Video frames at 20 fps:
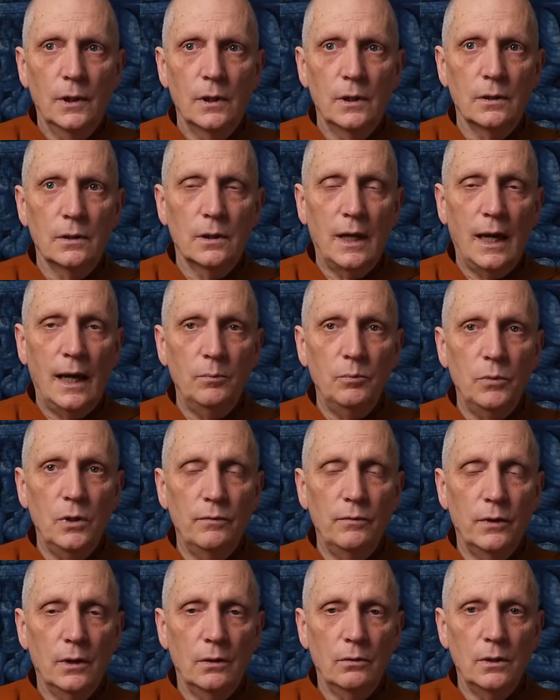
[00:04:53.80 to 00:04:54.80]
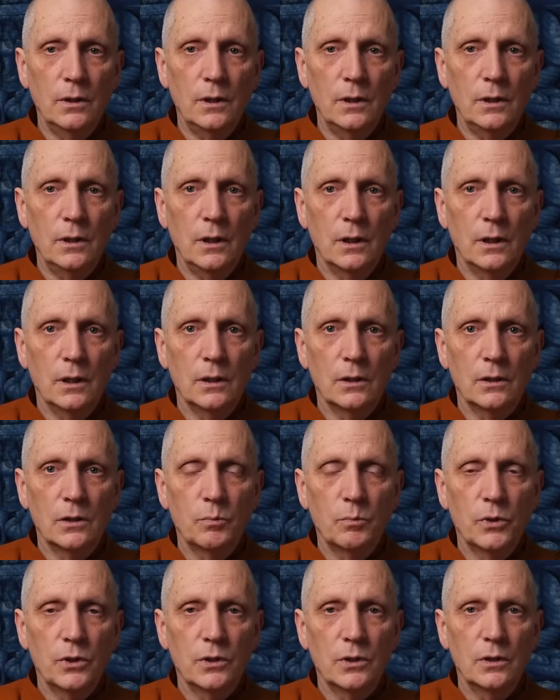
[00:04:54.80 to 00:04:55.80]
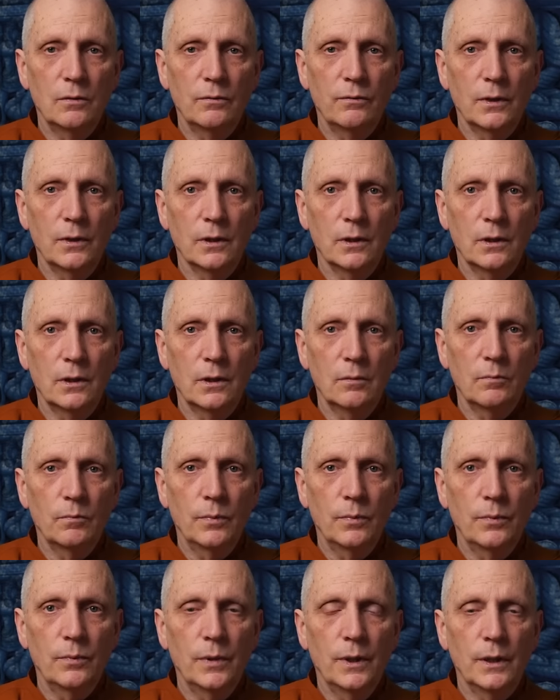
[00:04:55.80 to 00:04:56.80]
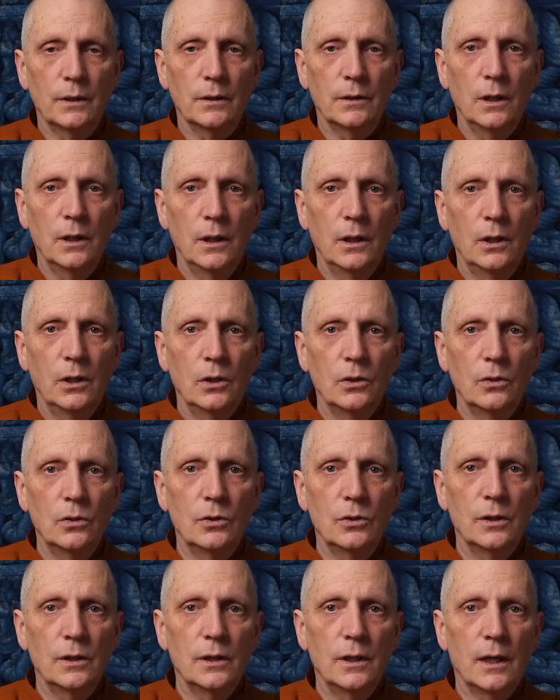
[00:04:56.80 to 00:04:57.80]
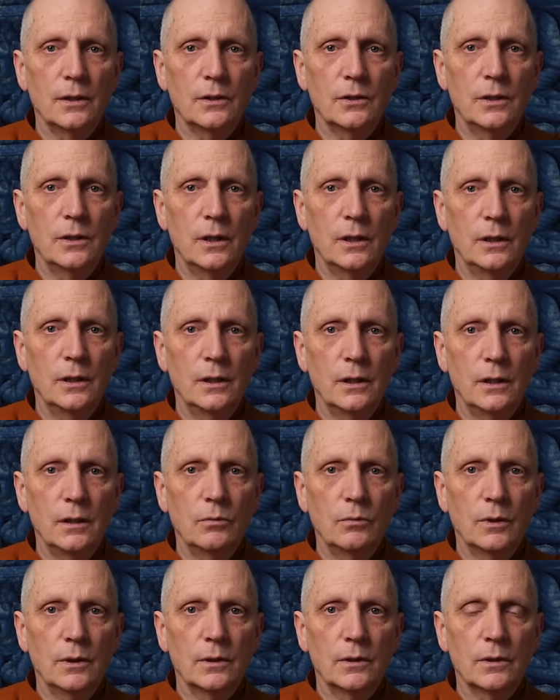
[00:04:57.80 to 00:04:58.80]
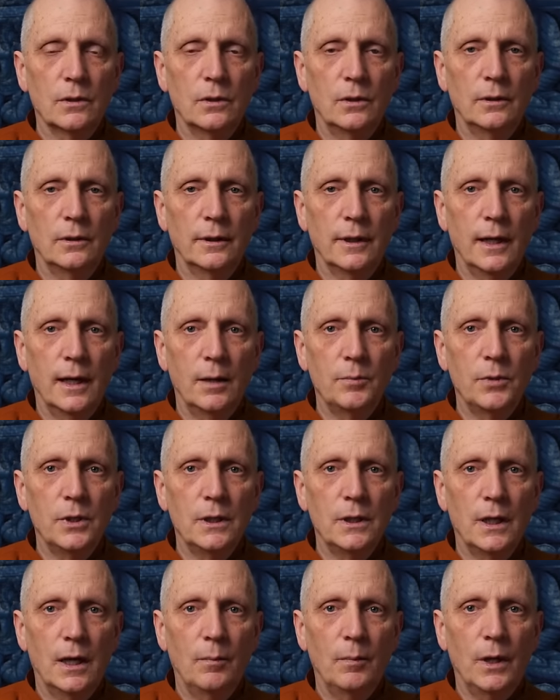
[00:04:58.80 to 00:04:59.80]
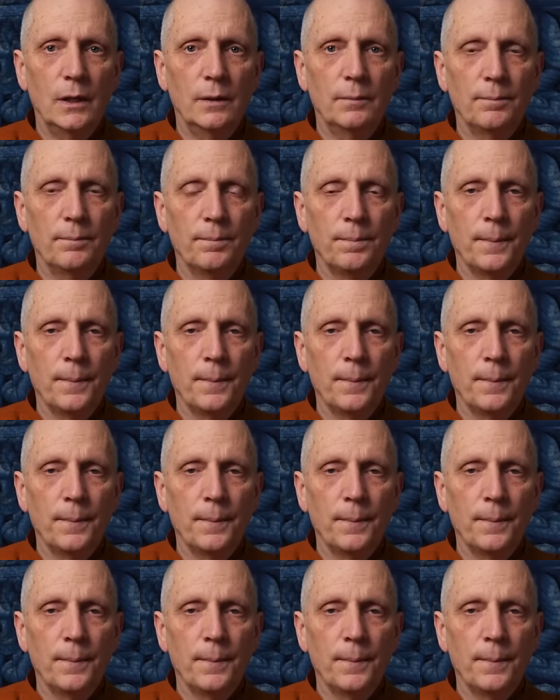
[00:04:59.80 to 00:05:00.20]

it can be very uh, specific, but usually that's in the what is called abhidhamma.